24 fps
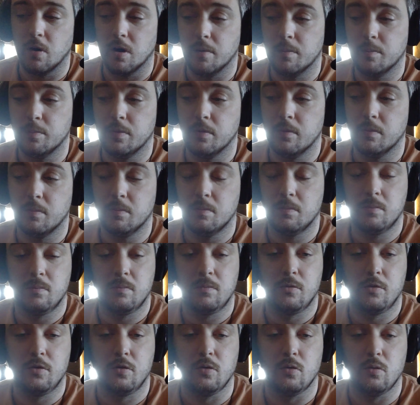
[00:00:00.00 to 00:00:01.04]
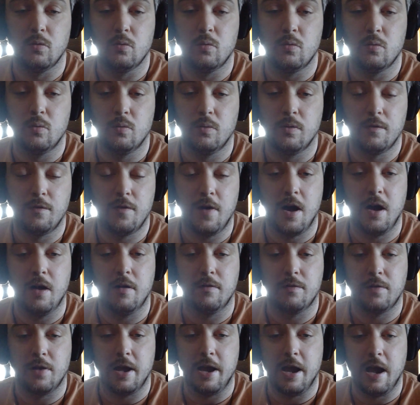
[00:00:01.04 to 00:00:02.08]
up to the
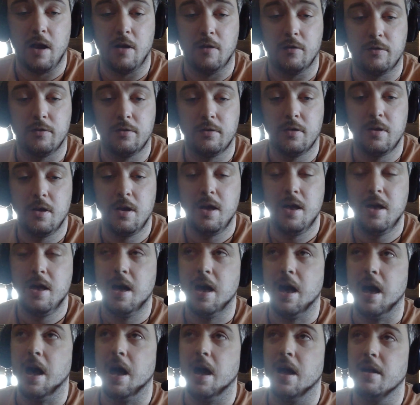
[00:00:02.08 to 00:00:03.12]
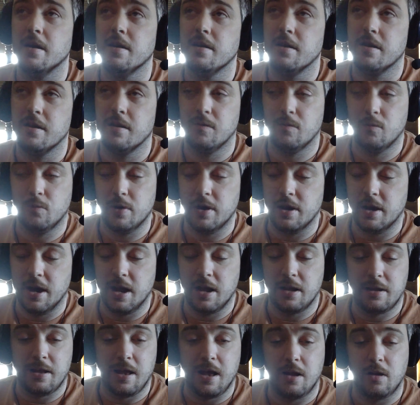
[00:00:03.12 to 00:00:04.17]
Firefly house. And we
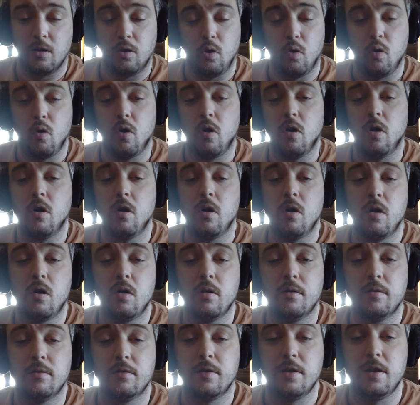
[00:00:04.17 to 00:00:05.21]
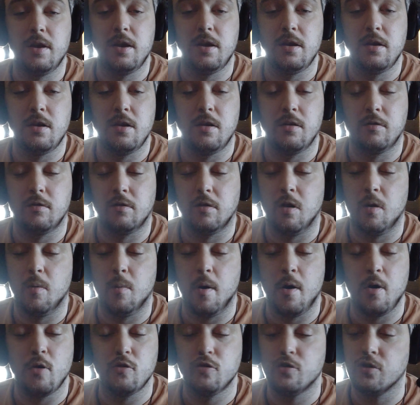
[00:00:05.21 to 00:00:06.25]
get that long scene in slow
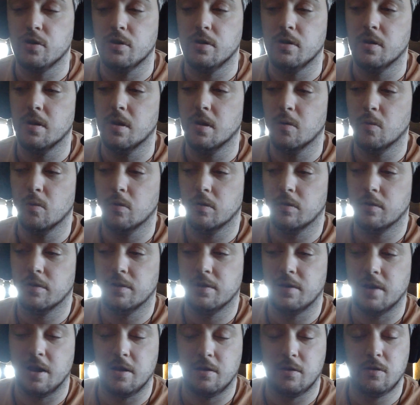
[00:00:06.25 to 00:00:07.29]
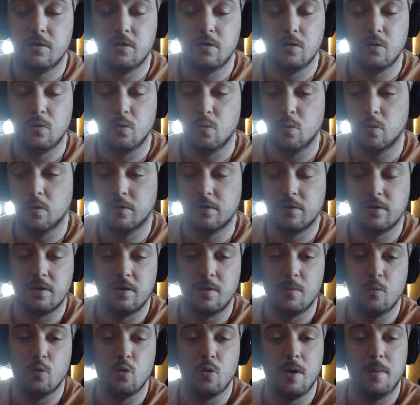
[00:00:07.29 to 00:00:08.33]
motion set to
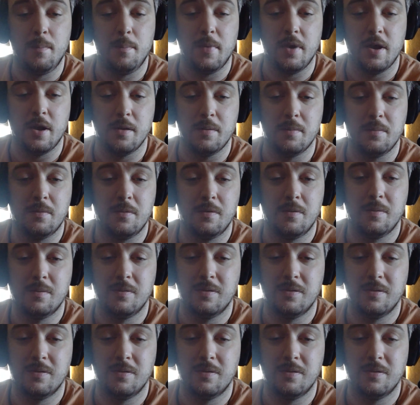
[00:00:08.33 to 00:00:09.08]
Slim Whitman